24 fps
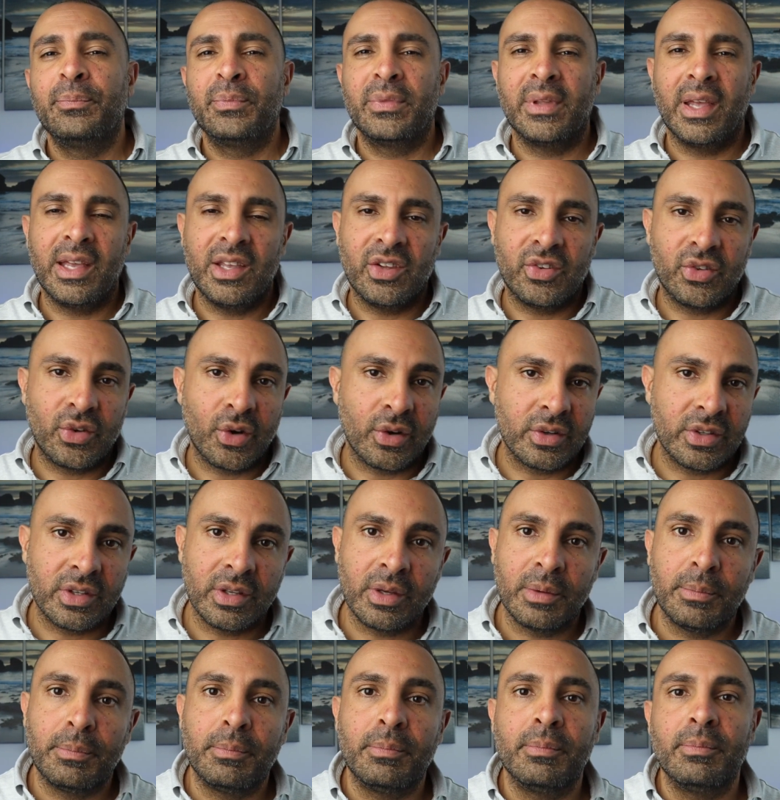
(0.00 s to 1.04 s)
they start
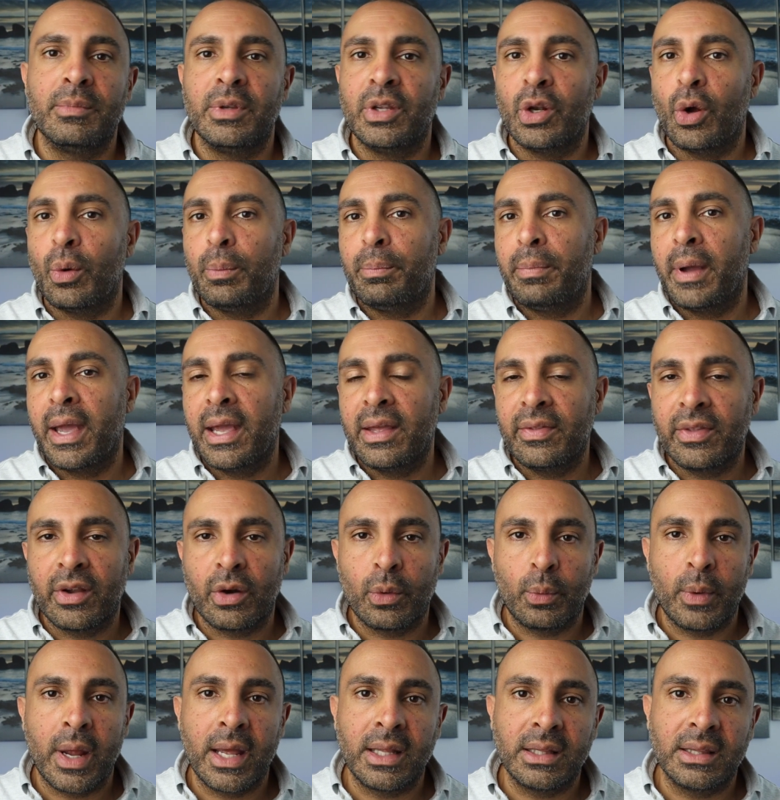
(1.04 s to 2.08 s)
to, pay their
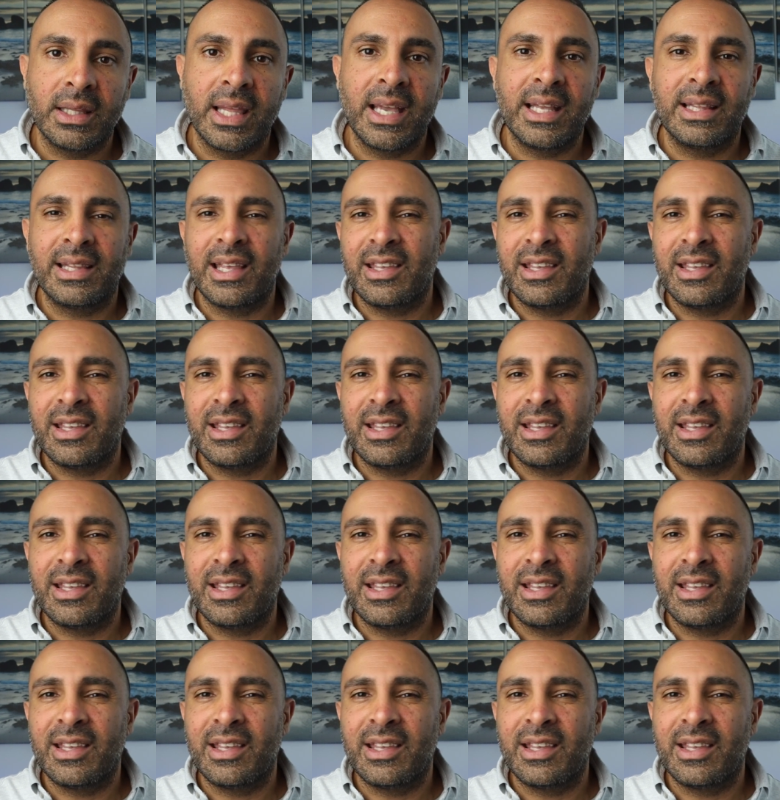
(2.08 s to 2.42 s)
rent late.